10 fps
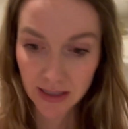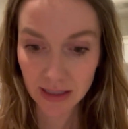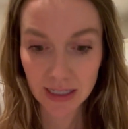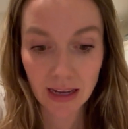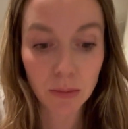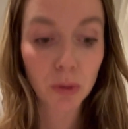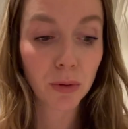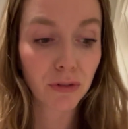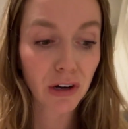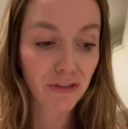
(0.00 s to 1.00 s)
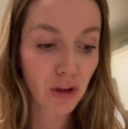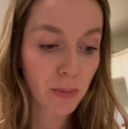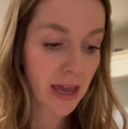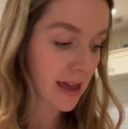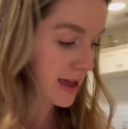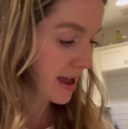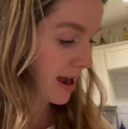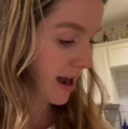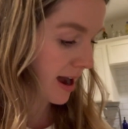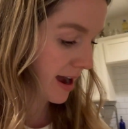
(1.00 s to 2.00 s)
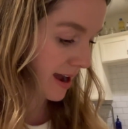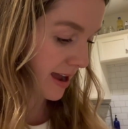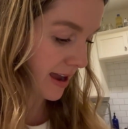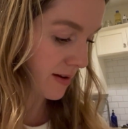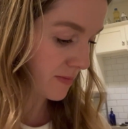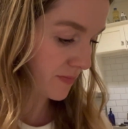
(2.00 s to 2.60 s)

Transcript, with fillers: the table before filming. I,